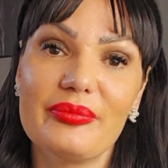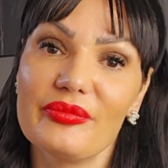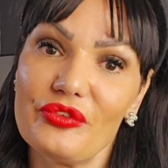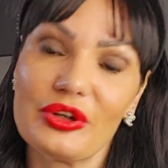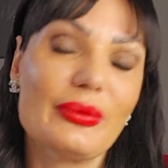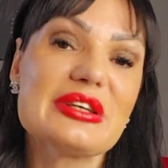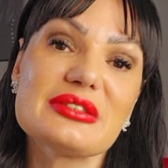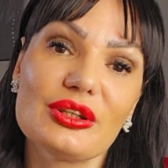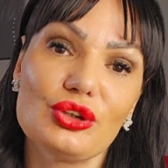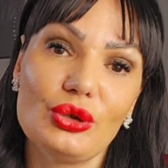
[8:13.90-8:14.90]
For the ones
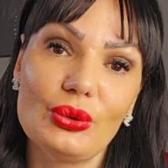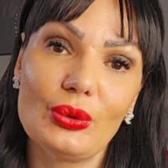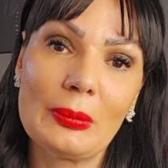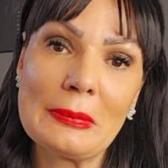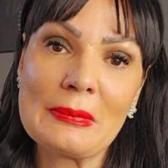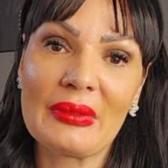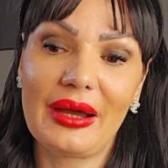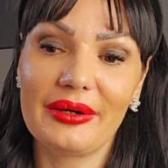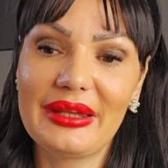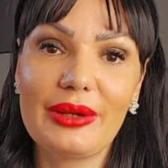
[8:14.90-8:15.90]
that you
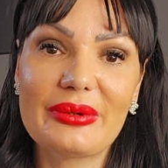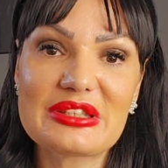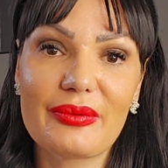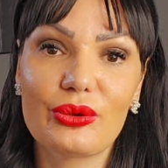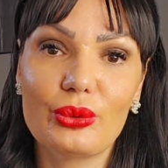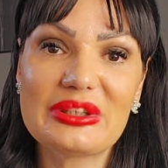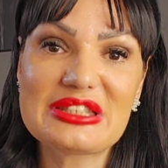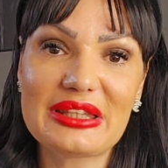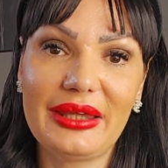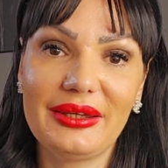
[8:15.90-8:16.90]
are dealing with someone who is
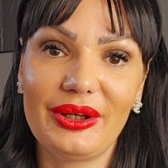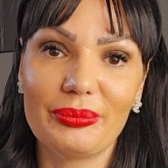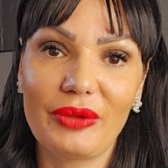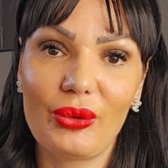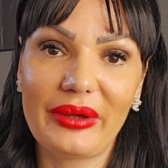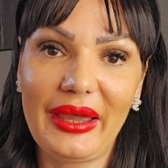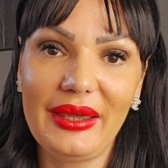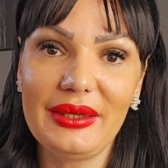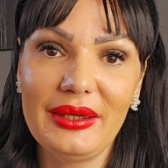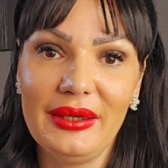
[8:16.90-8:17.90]
taken.
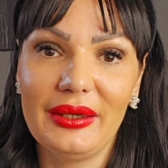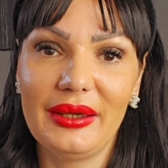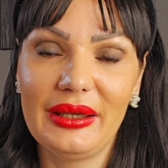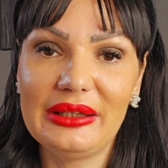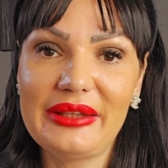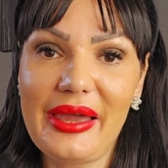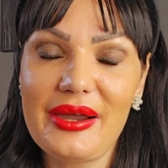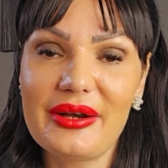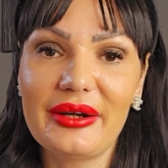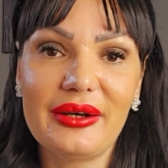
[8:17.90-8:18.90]
Okay? They
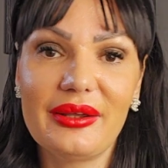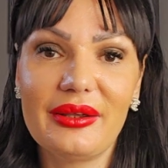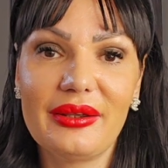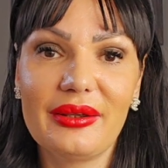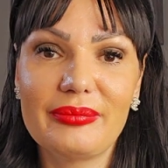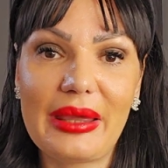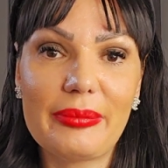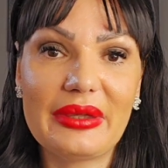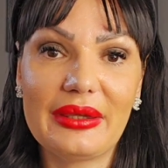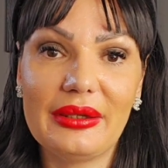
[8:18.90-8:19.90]
are
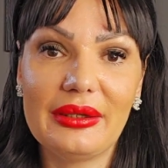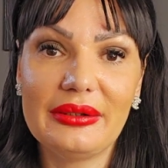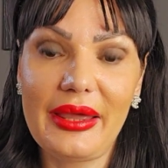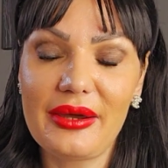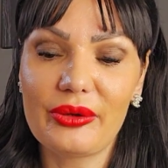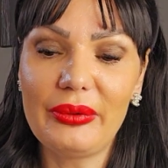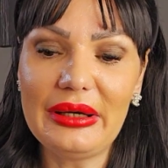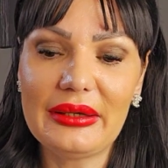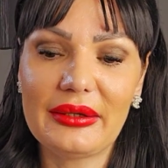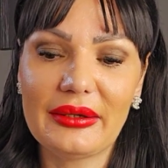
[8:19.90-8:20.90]
maybe they are
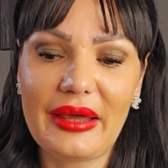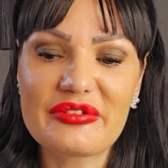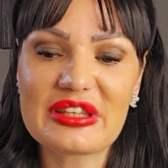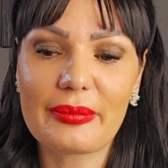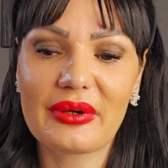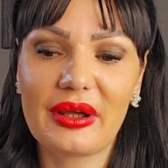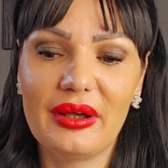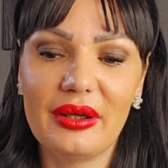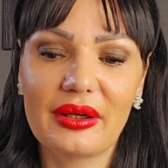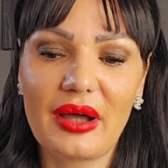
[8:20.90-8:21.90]
really have some
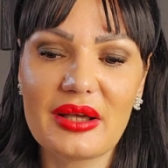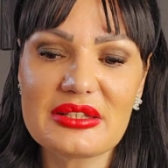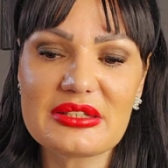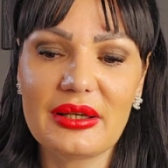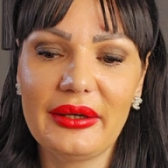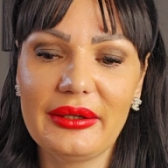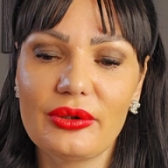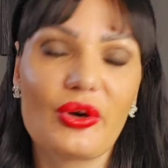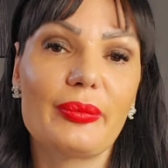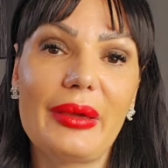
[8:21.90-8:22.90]
counseling,
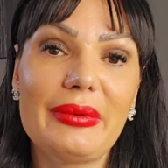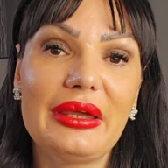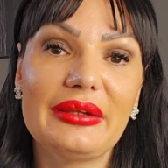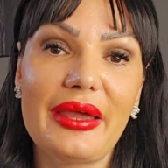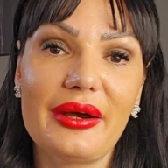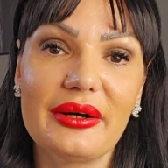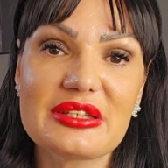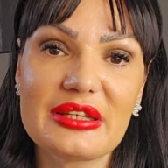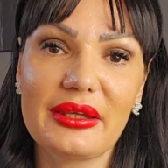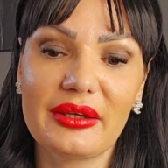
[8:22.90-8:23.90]
or maybe they are
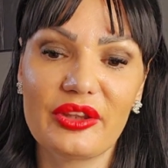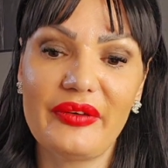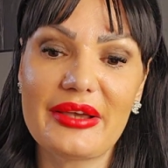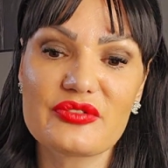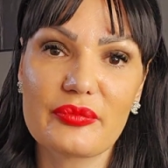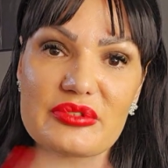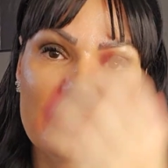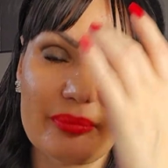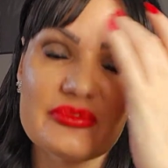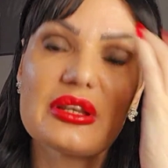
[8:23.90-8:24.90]
seeking advice from
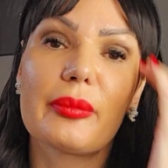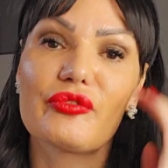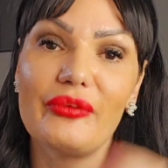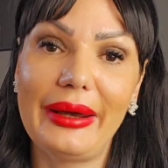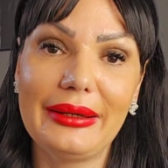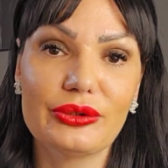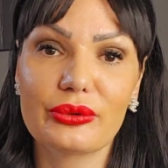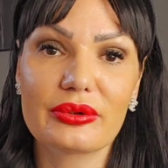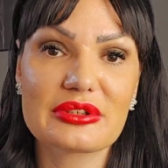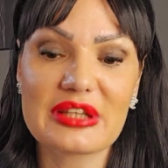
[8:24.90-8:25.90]
some friend
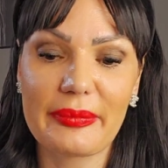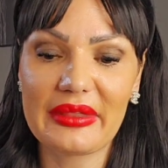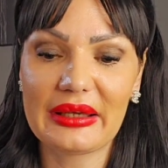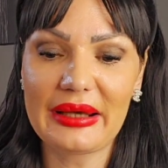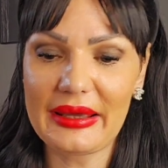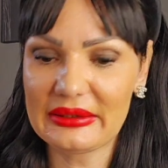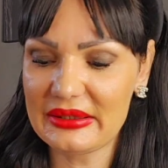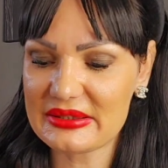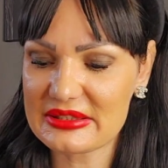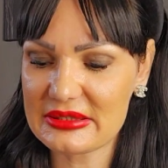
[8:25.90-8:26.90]
or something like
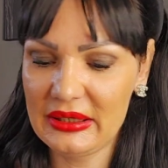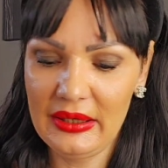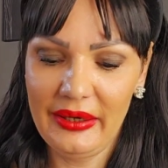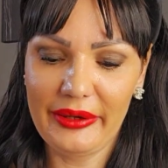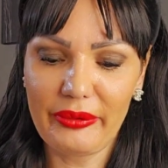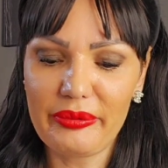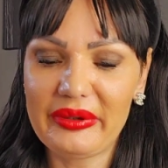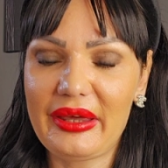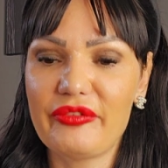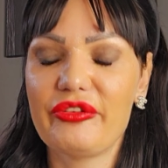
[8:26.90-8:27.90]
this. And what we
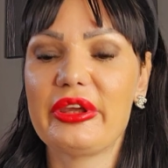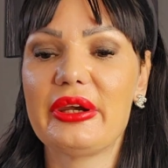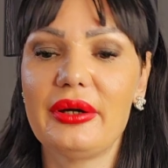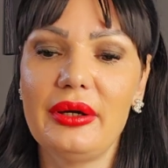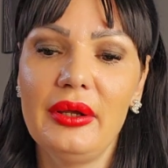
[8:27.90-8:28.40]
have here,